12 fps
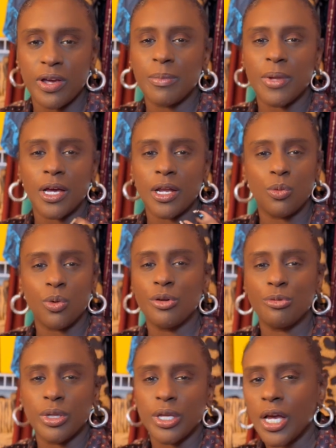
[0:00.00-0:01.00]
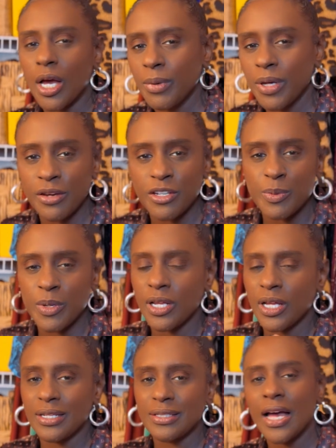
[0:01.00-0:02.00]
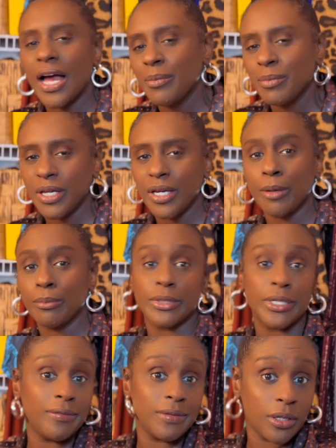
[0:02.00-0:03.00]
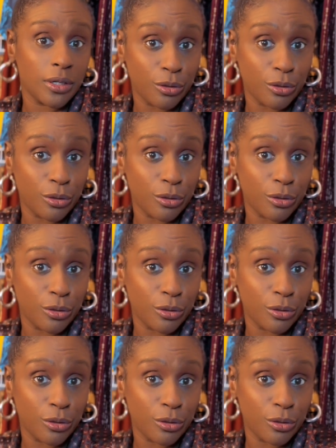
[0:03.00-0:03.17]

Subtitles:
I'm not going to want to really come in here and spend a lot of time in here. I'm definitely not